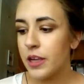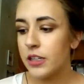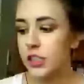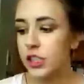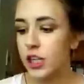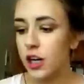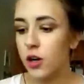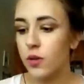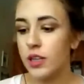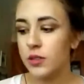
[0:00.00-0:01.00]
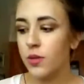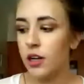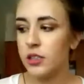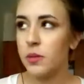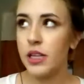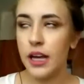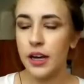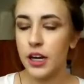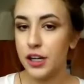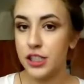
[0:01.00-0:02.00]
So this will also be
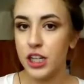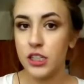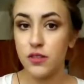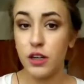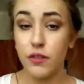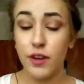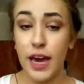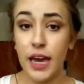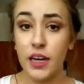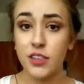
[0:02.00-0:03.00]
like a good chance for your VA